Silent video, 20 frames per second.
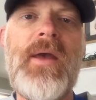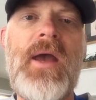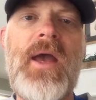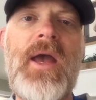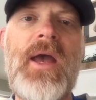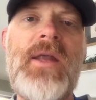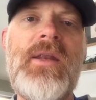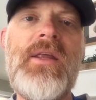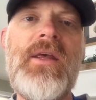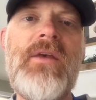
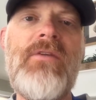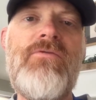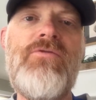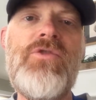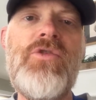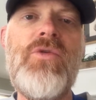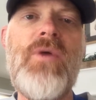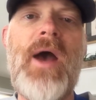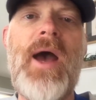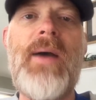And if
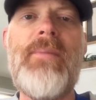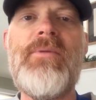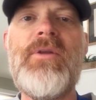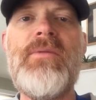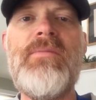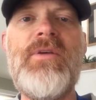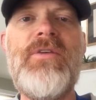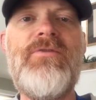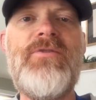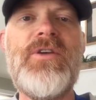you happen
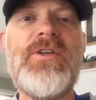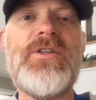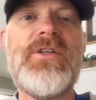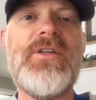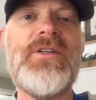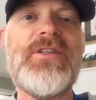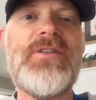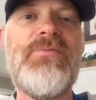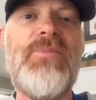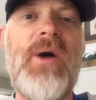to be
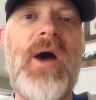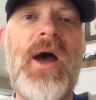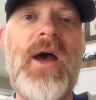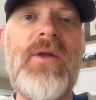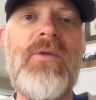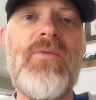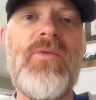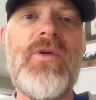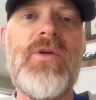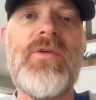fishing a
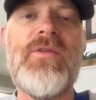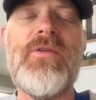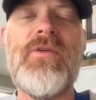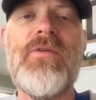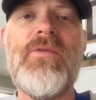spot where